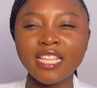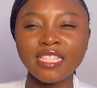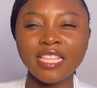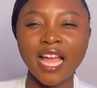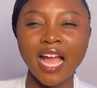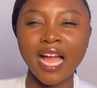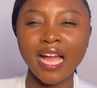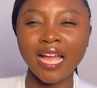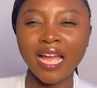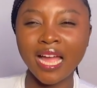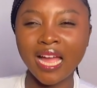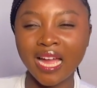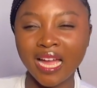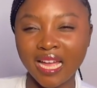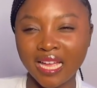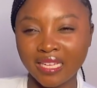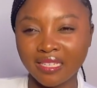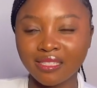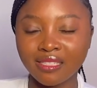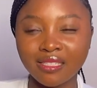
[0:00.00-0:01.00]
that
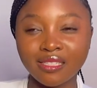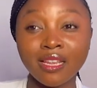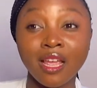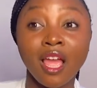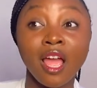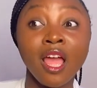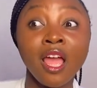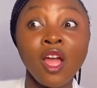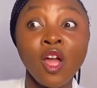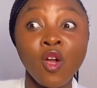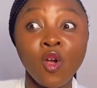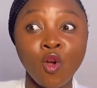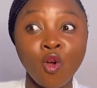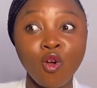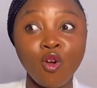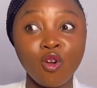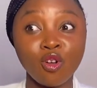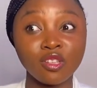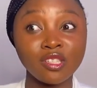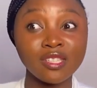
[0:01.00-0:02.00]
card,
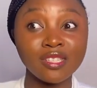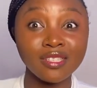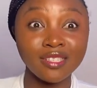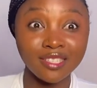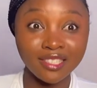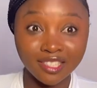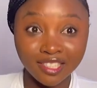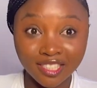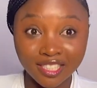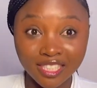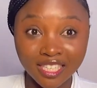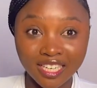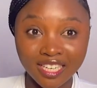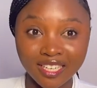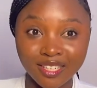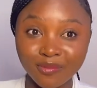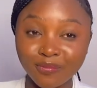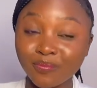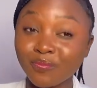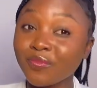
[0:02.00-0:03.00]
cut the
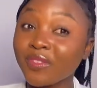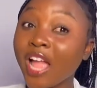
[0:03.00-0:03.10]
chain.